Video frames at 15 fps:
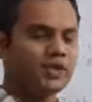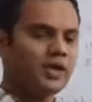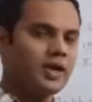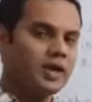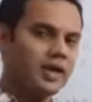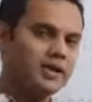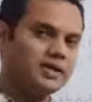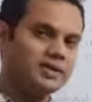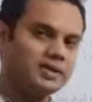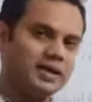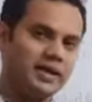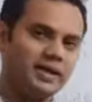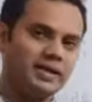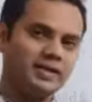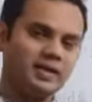and in
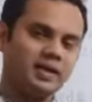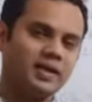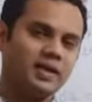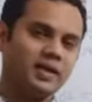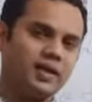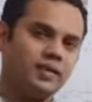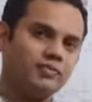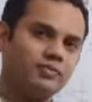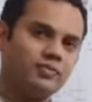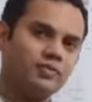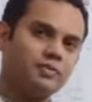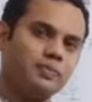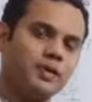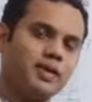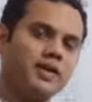that if
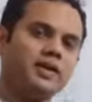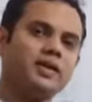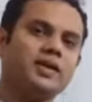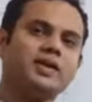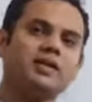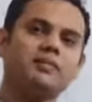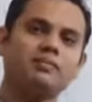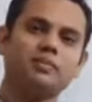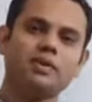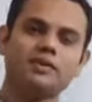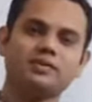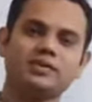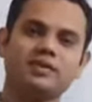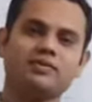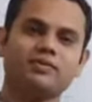a particular
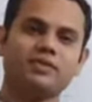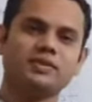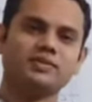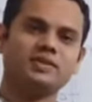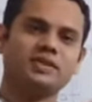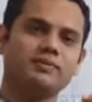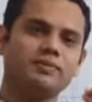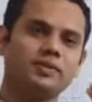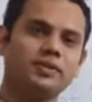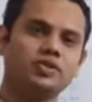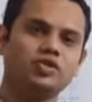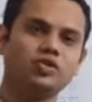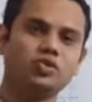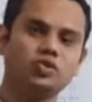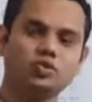number, say for
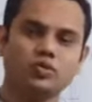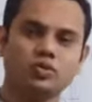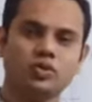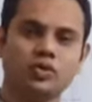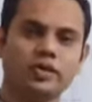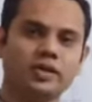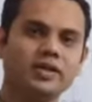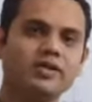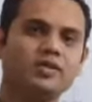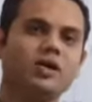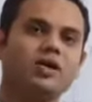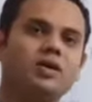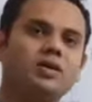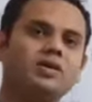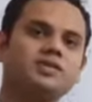example 2, it
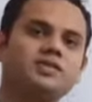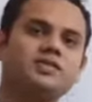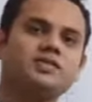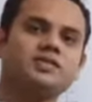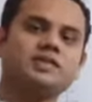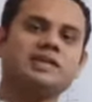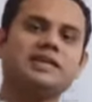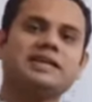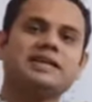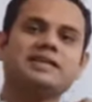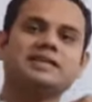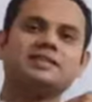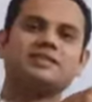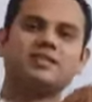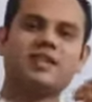occurs
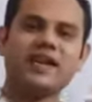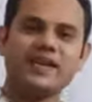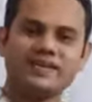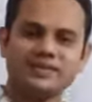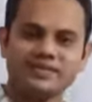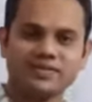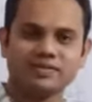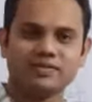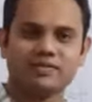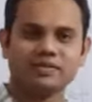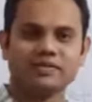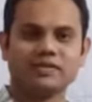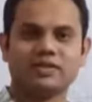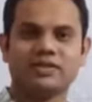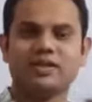
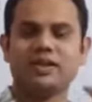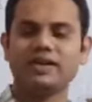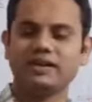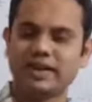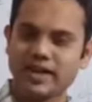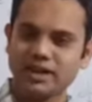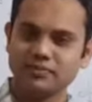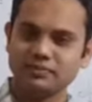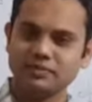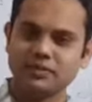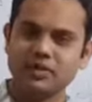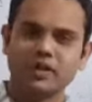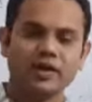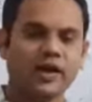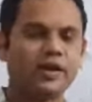three times,
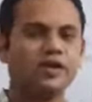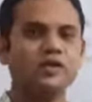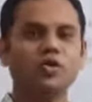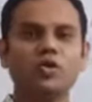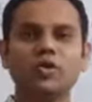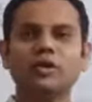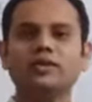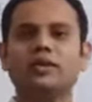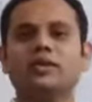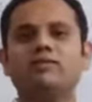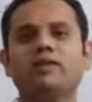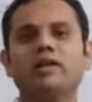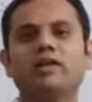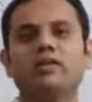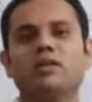and no other
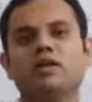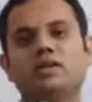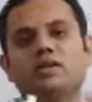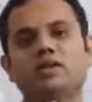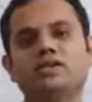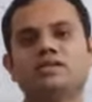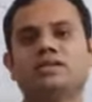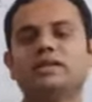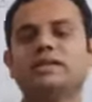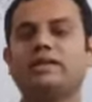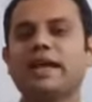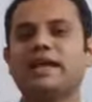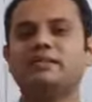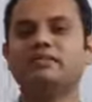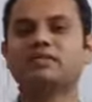value occurs 3
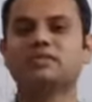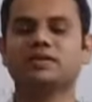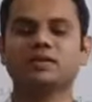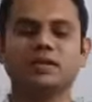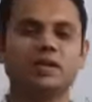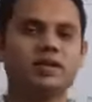times,